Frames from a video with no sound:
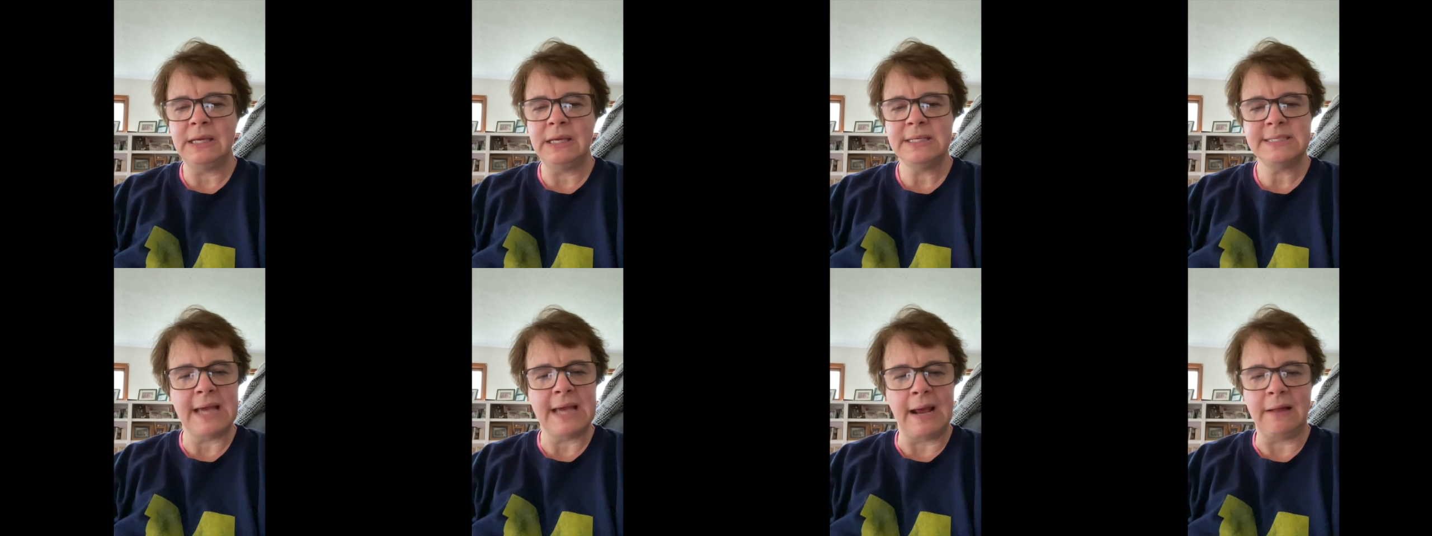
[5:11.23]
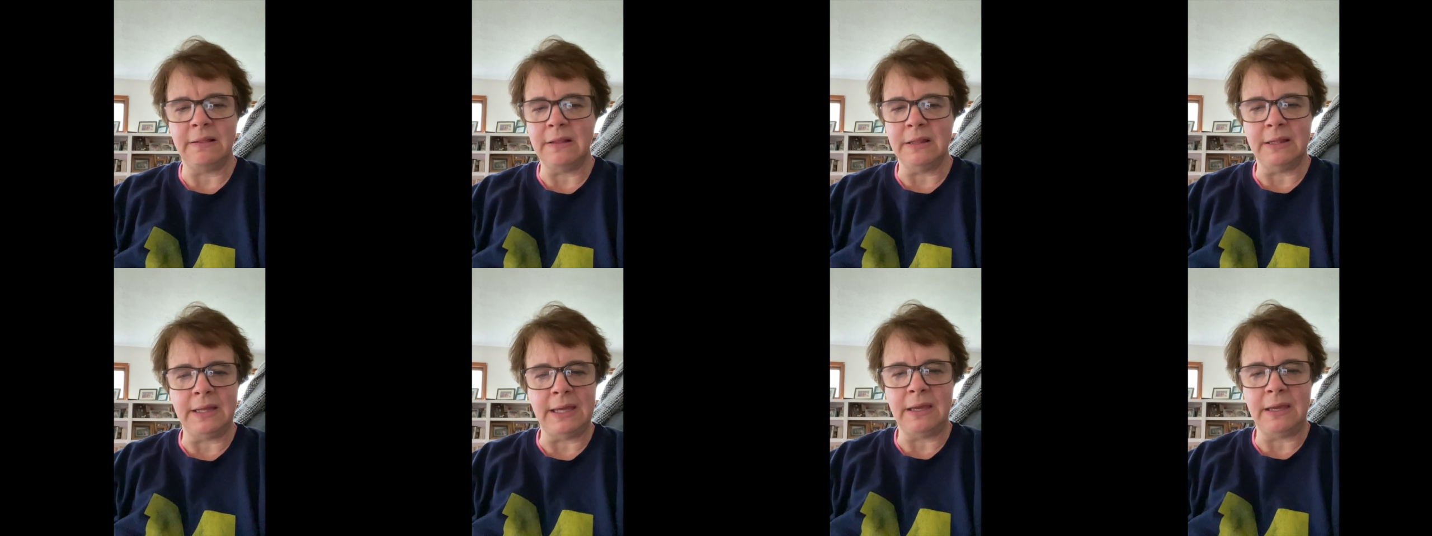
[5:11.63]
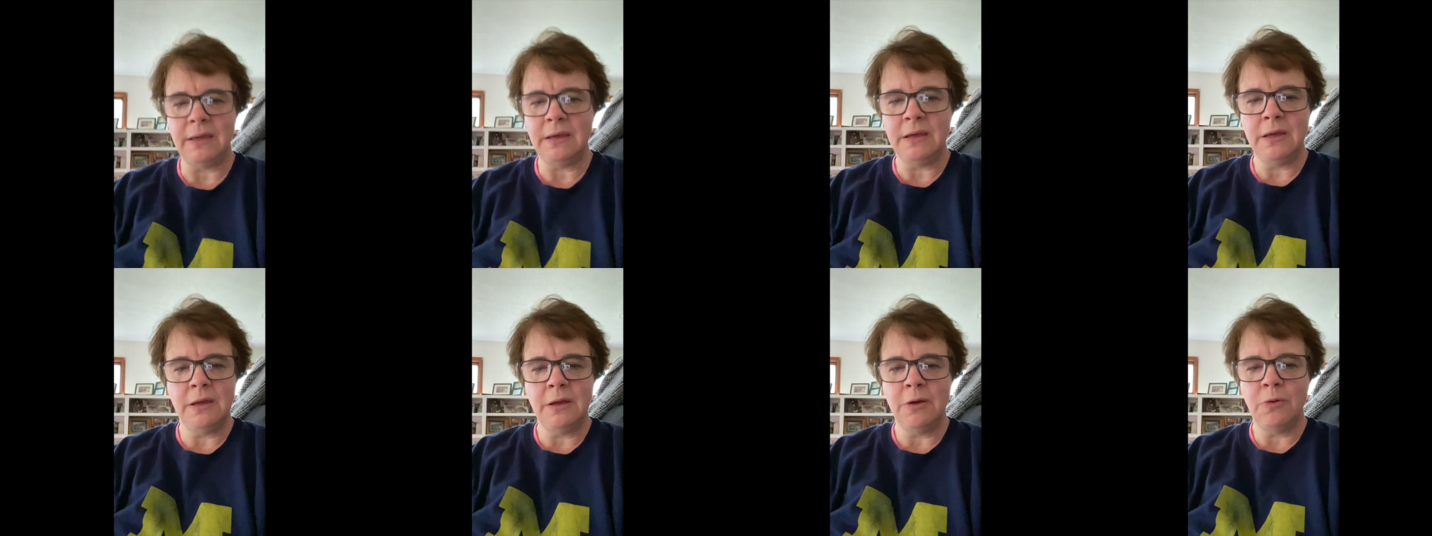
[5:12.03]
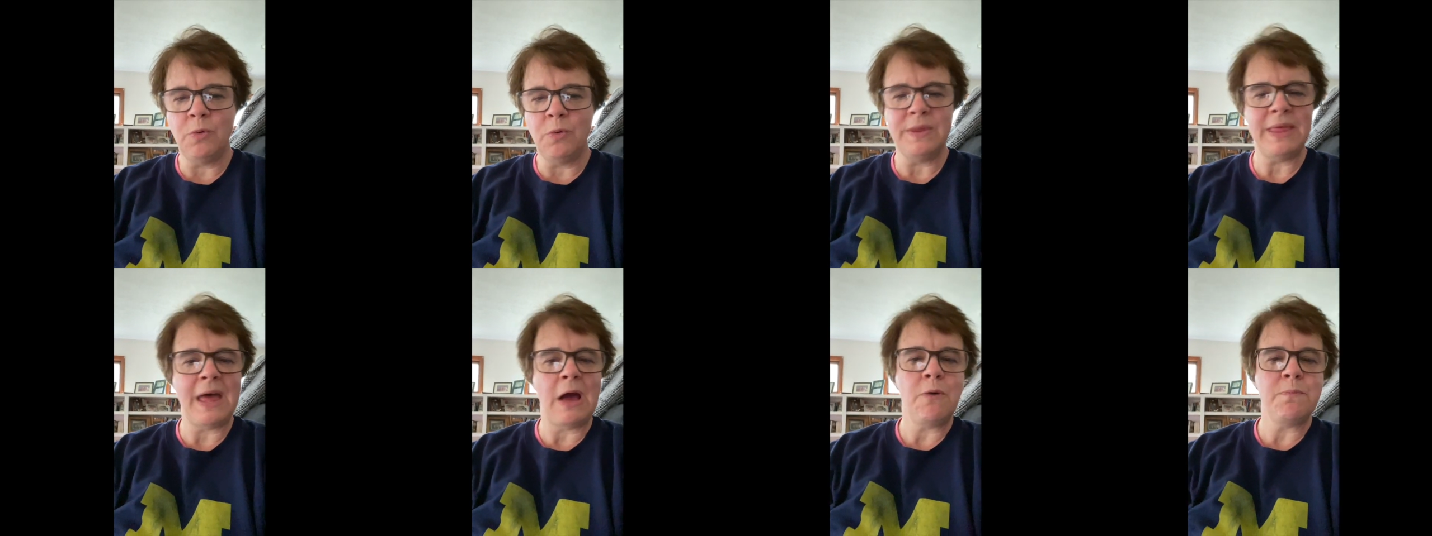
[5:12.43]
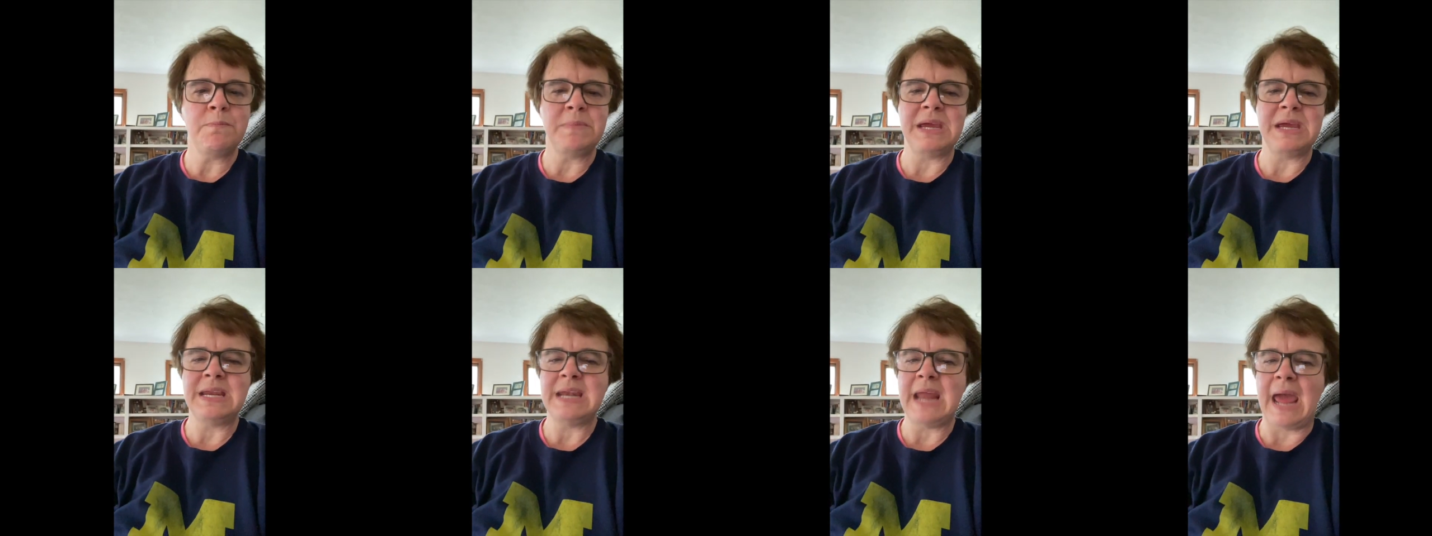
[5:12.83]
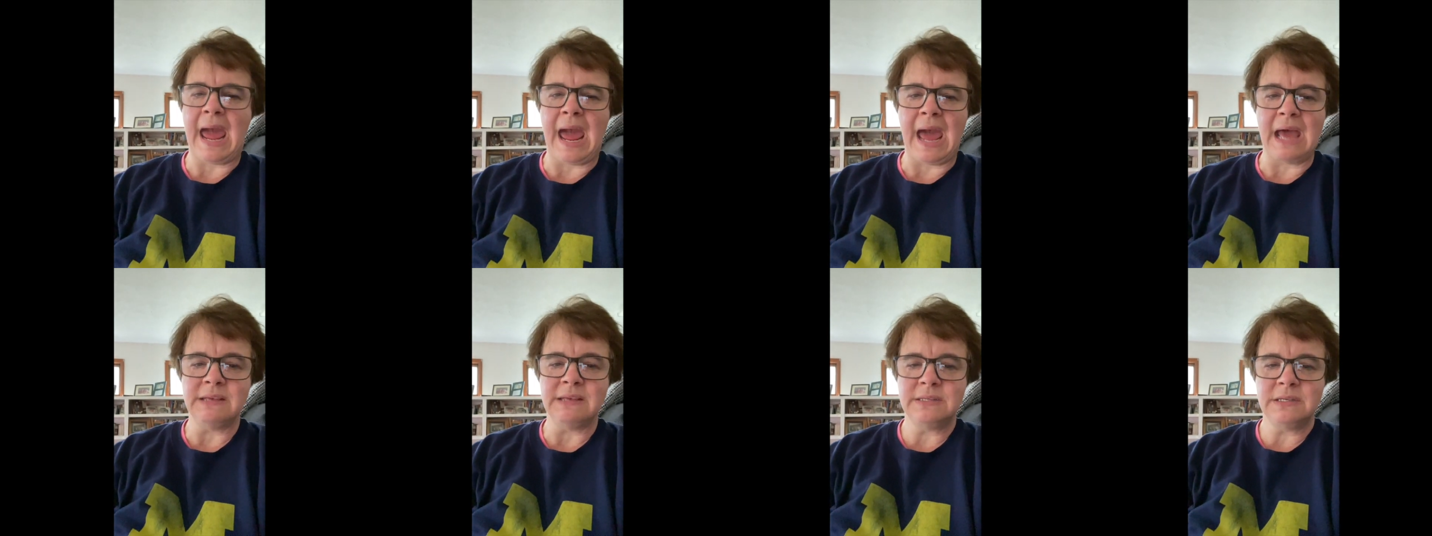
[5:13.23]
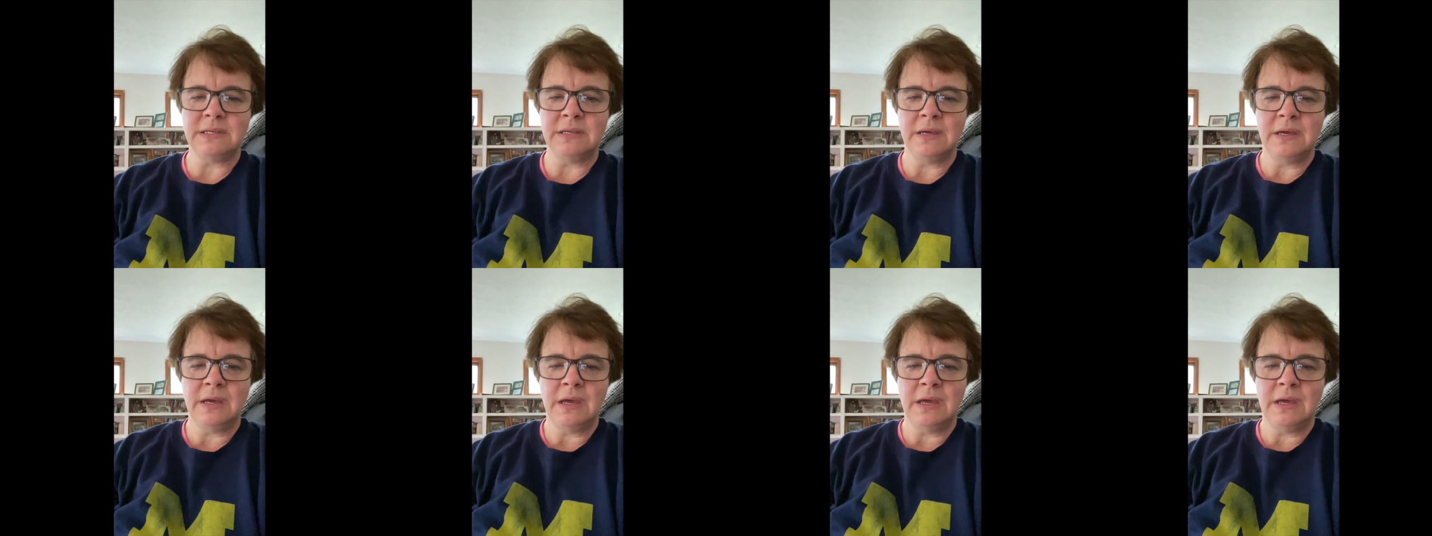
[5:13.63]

silently, without being asked.